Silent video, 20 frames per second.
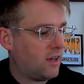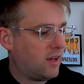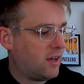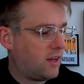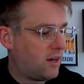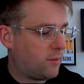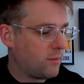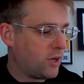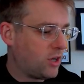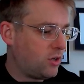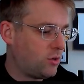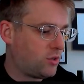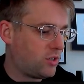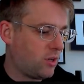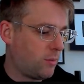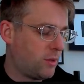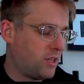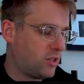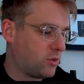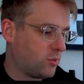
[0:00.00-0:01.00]
I'm going to do
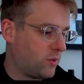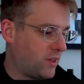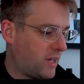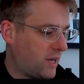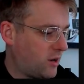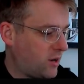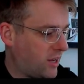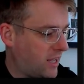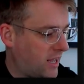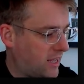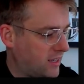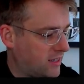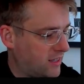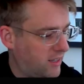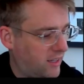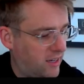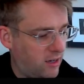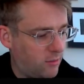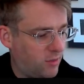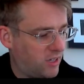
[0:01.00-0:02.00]
some of this without a
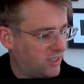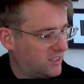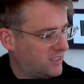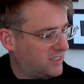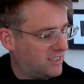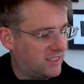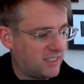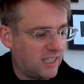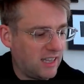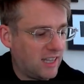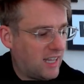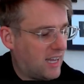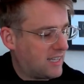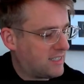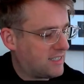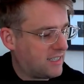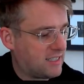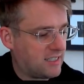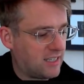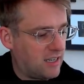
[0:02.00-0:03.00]
calculator because this is a lot
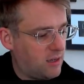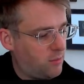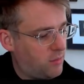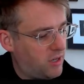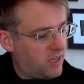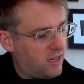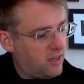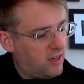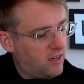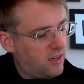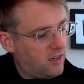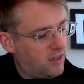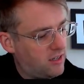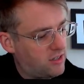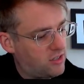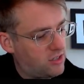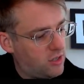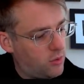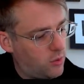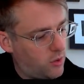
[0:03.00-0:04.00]
to type in.
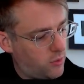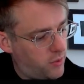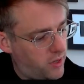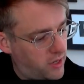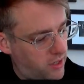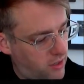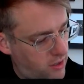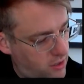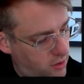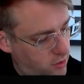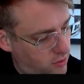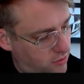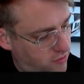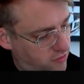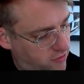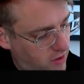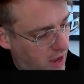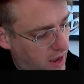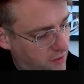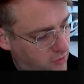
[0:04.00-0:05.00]
Let's see what we can do.
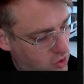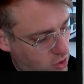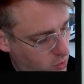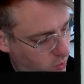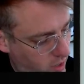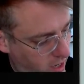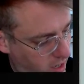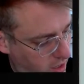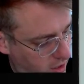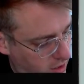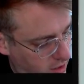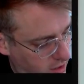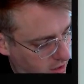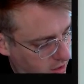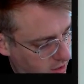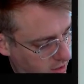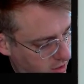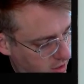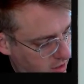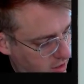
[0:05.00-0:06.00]
5 squared
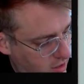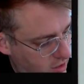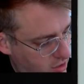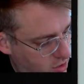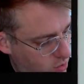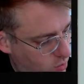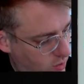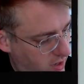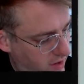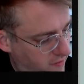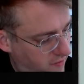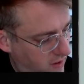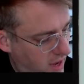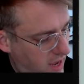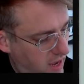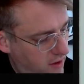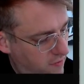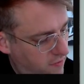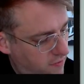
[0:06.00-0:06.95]
is 25.